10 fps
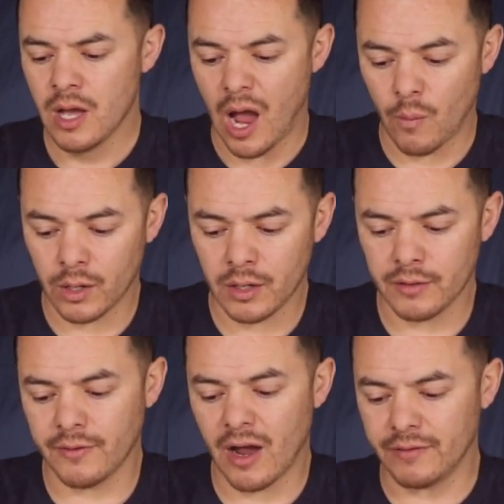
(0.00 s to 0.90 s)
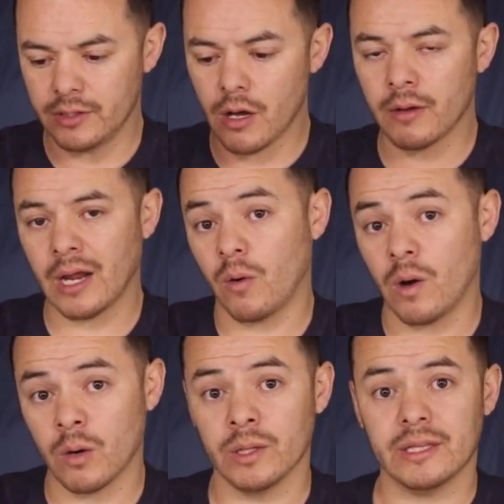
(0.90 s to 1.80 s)
I want to hunt Valle Vidal, and I
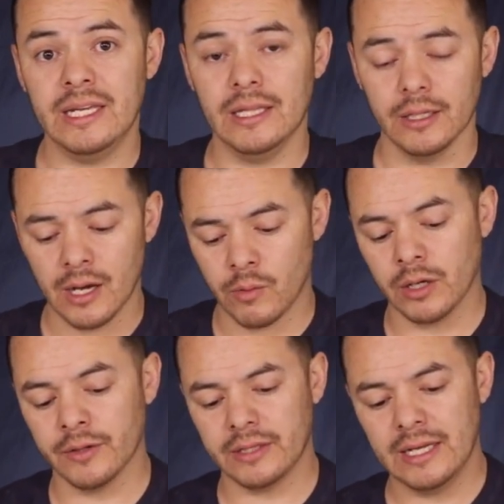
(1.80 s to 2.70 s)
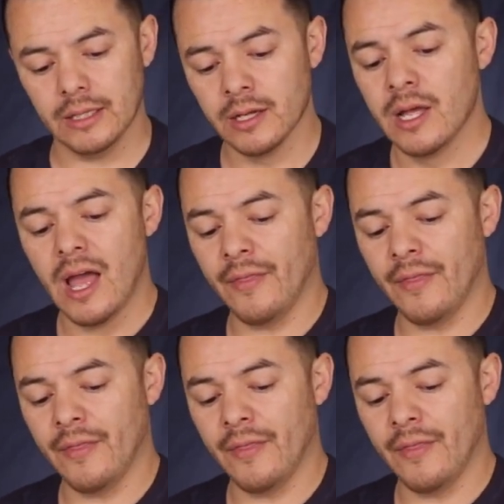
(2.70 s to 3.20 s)
want to hunt the Gila. I want to hunt the Gila.